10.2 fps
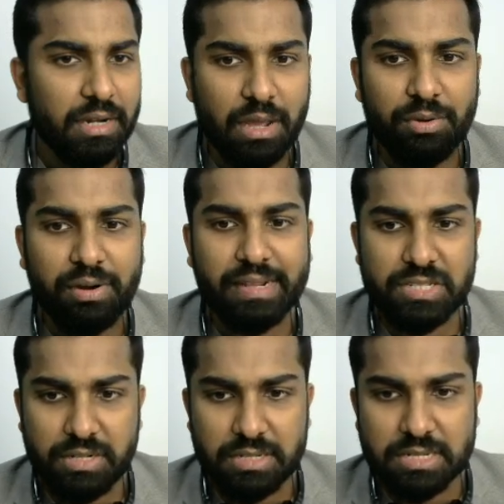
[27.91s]
Now
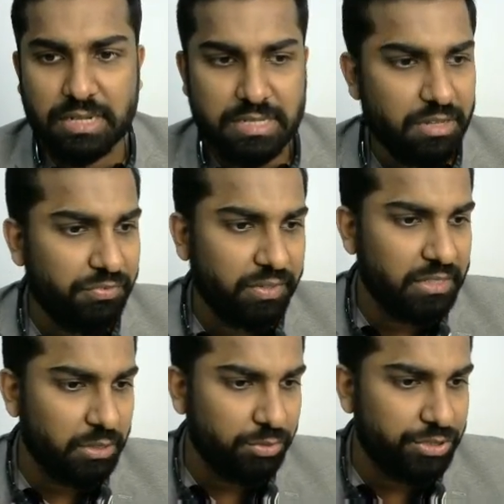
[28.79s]
let's discuss the
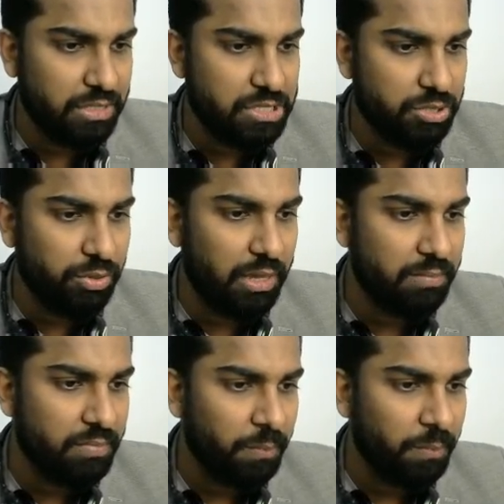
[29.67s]
further questions. Okay.